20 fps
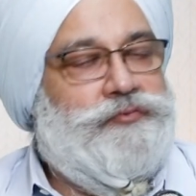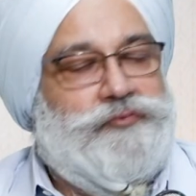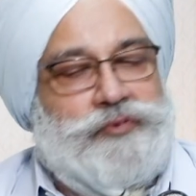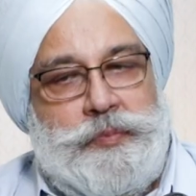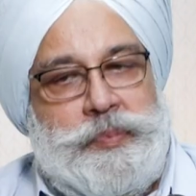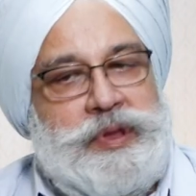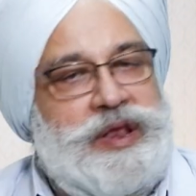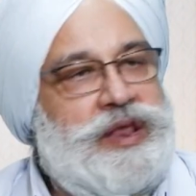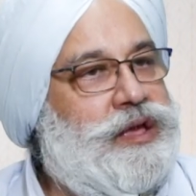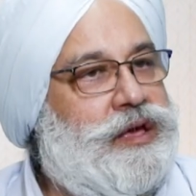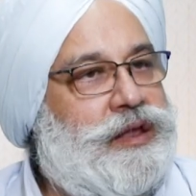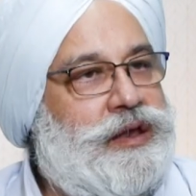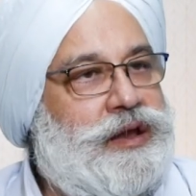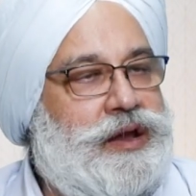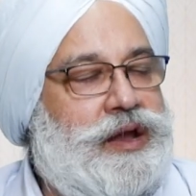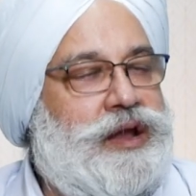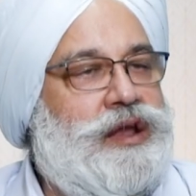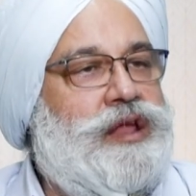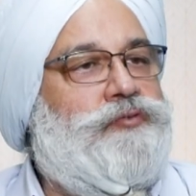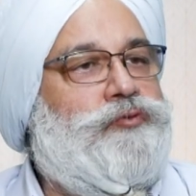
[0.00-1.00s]
we've been here in
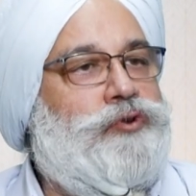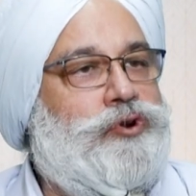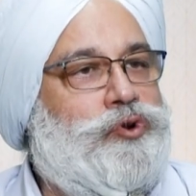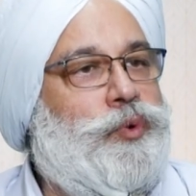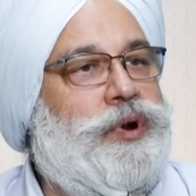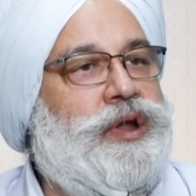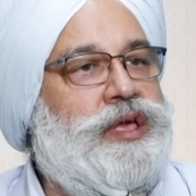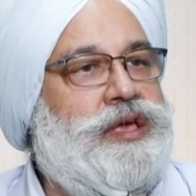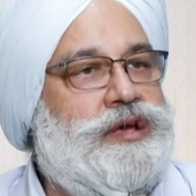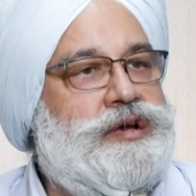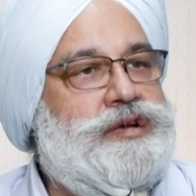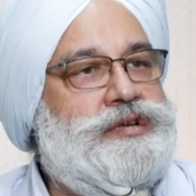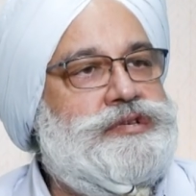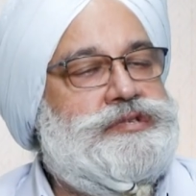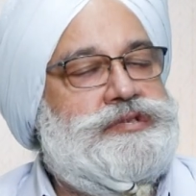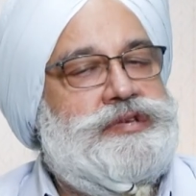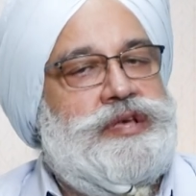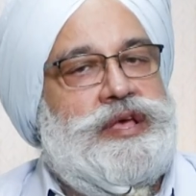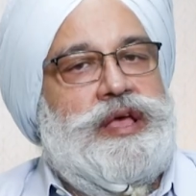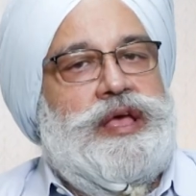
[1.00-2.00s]
India for 20
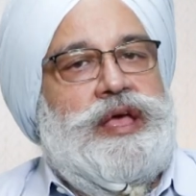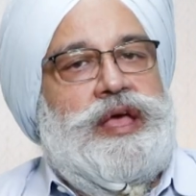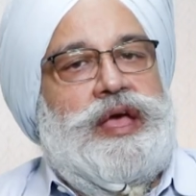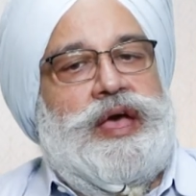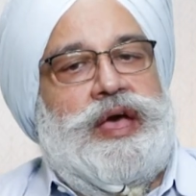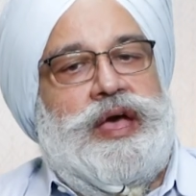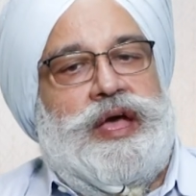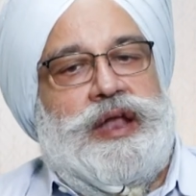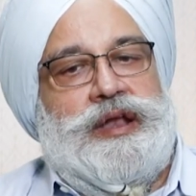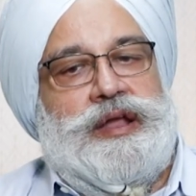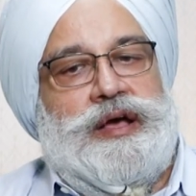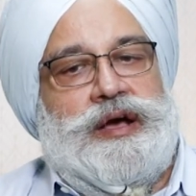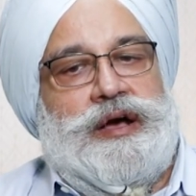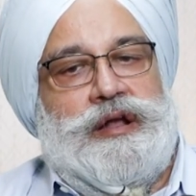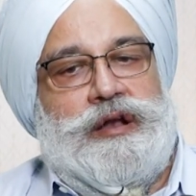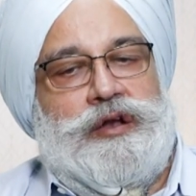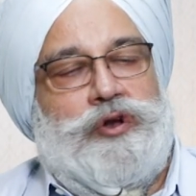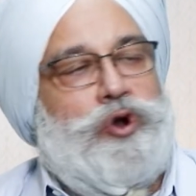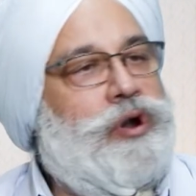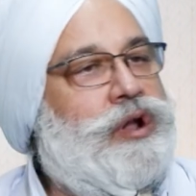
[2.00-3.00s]
years and
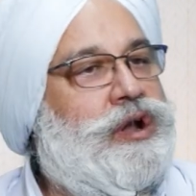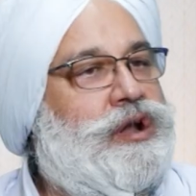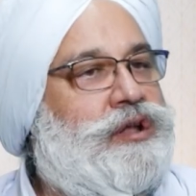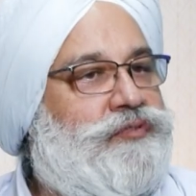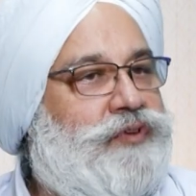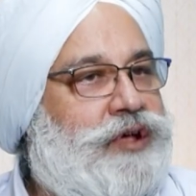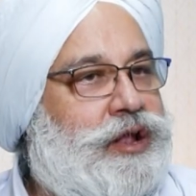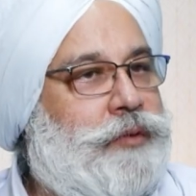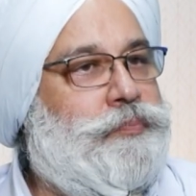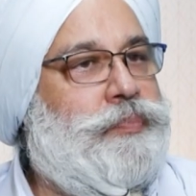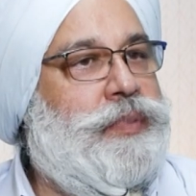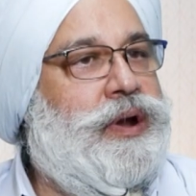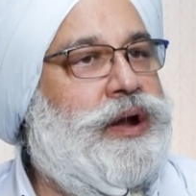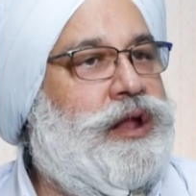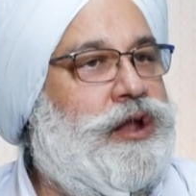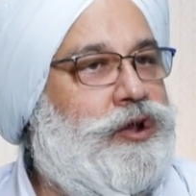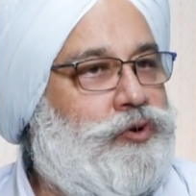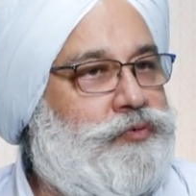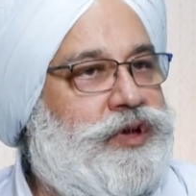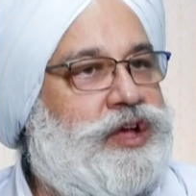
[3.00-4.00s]
a lot of development
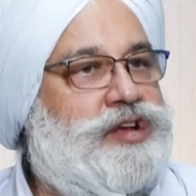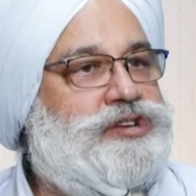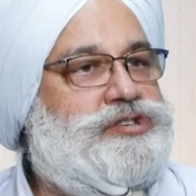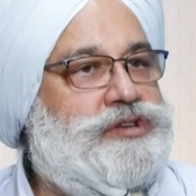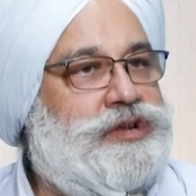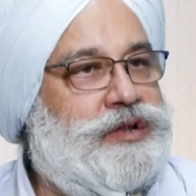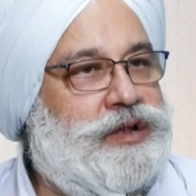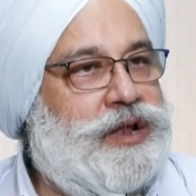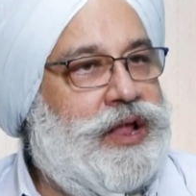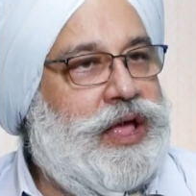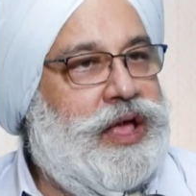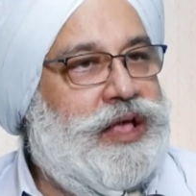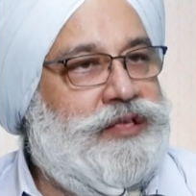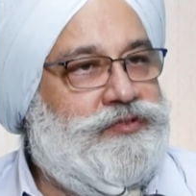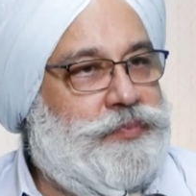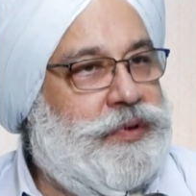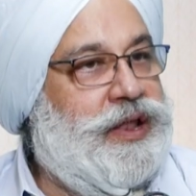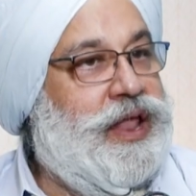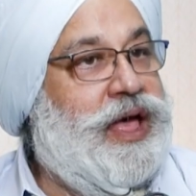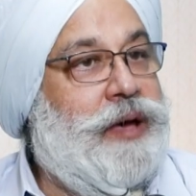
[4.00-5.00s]
innovation has
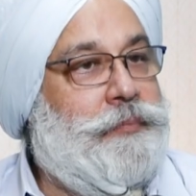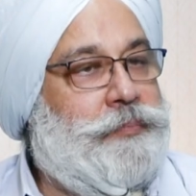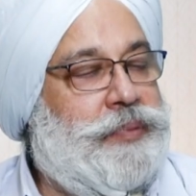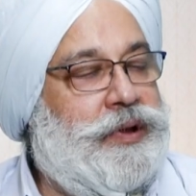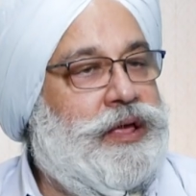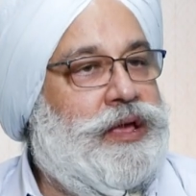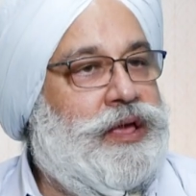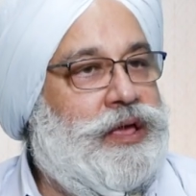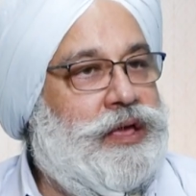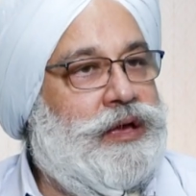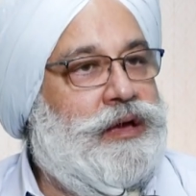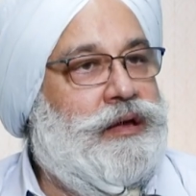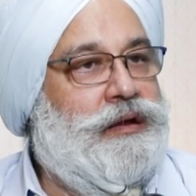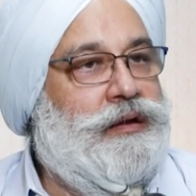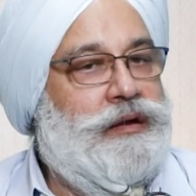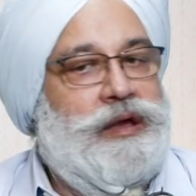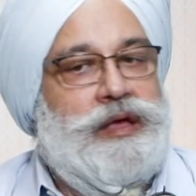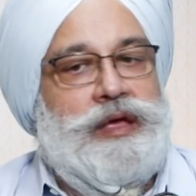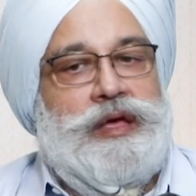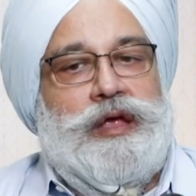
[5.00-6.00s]
been happening here
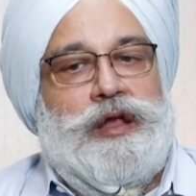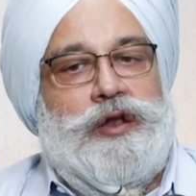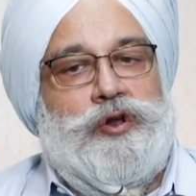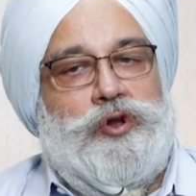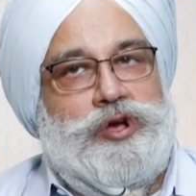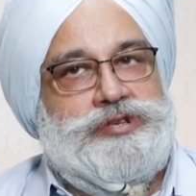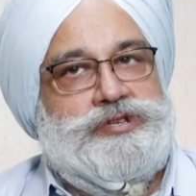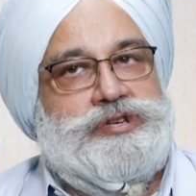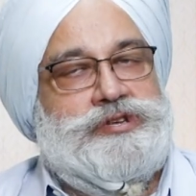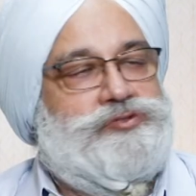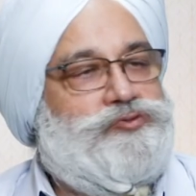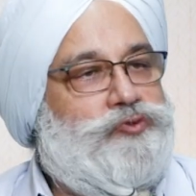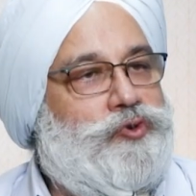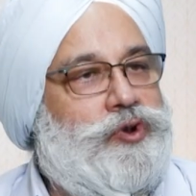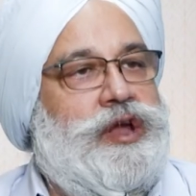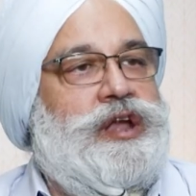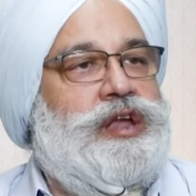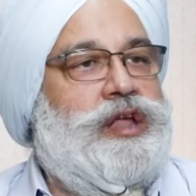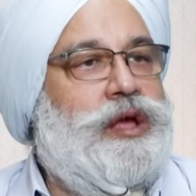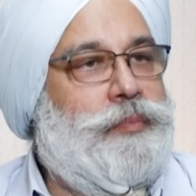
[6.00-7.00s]
not just for
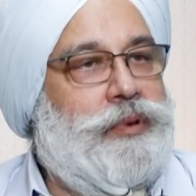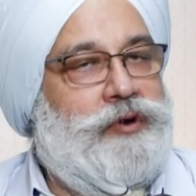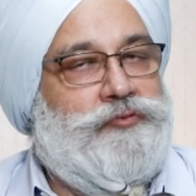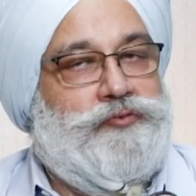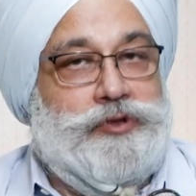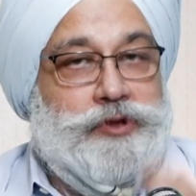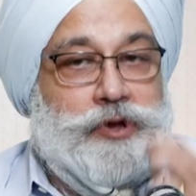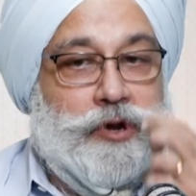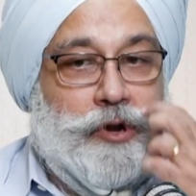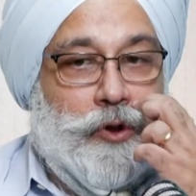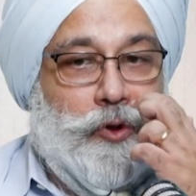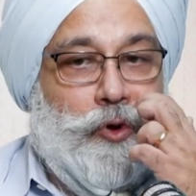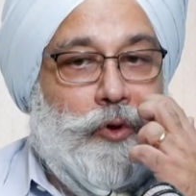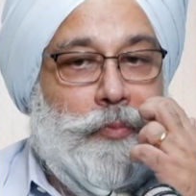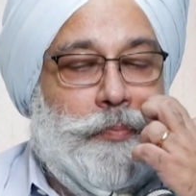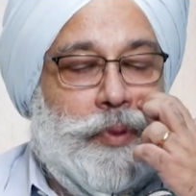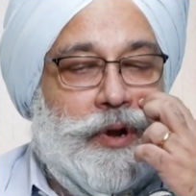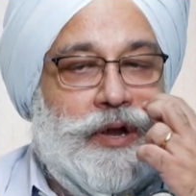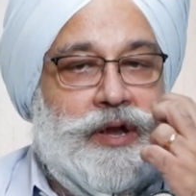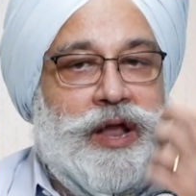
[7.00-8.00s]
india but for the
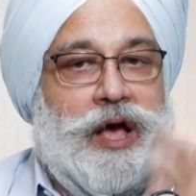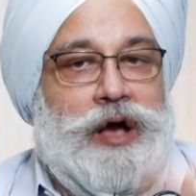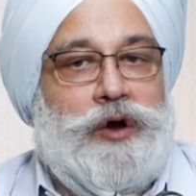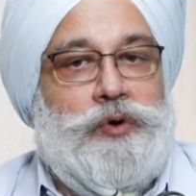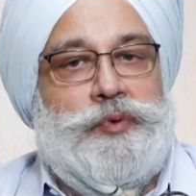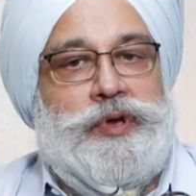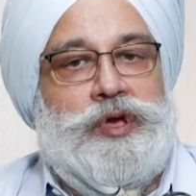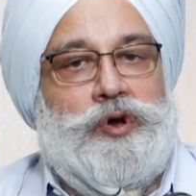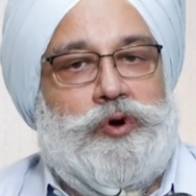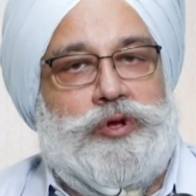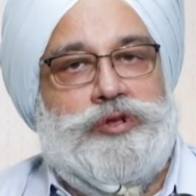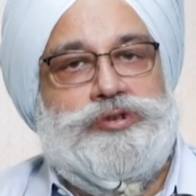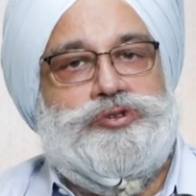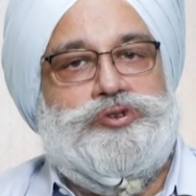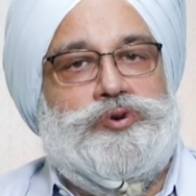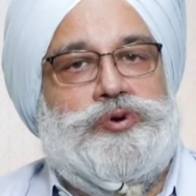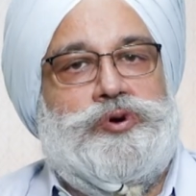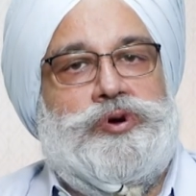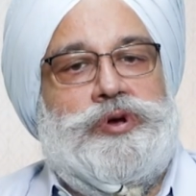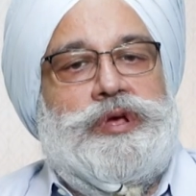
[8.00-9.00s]
globe but now we
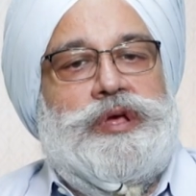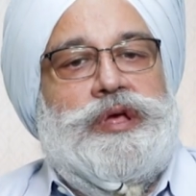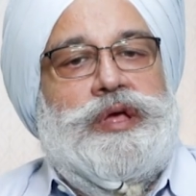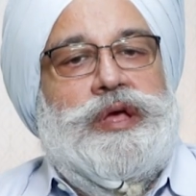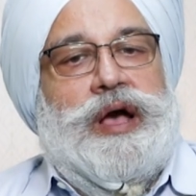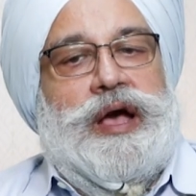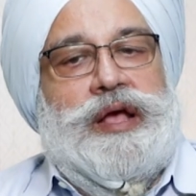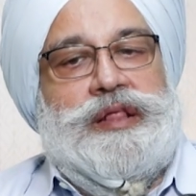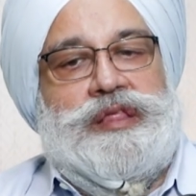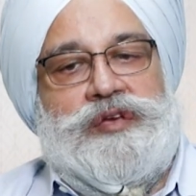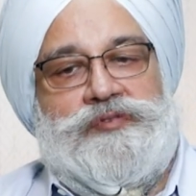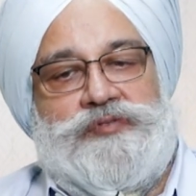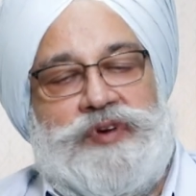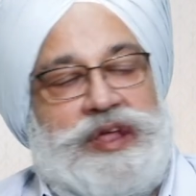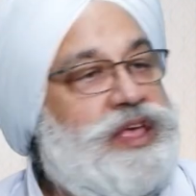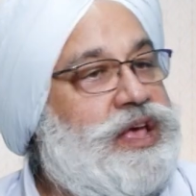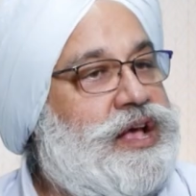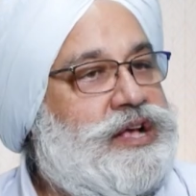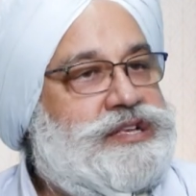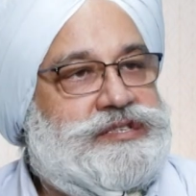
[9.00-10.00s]
also i think
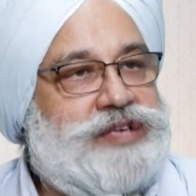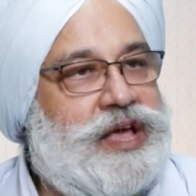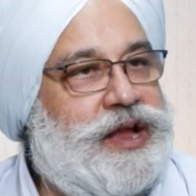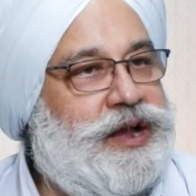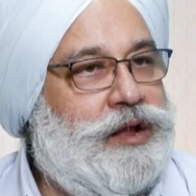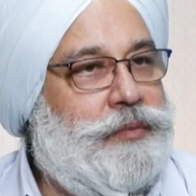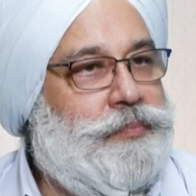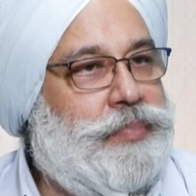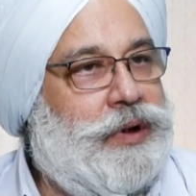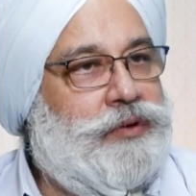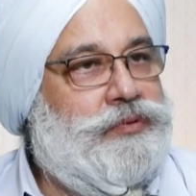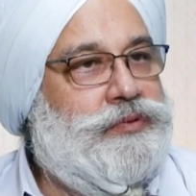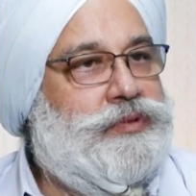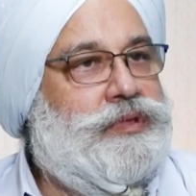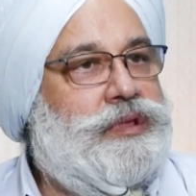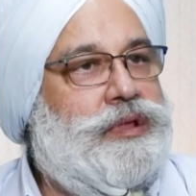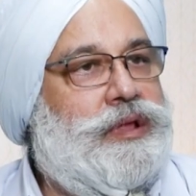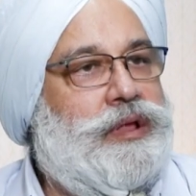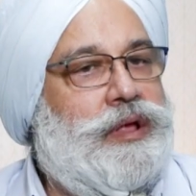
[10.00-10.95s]
very excited about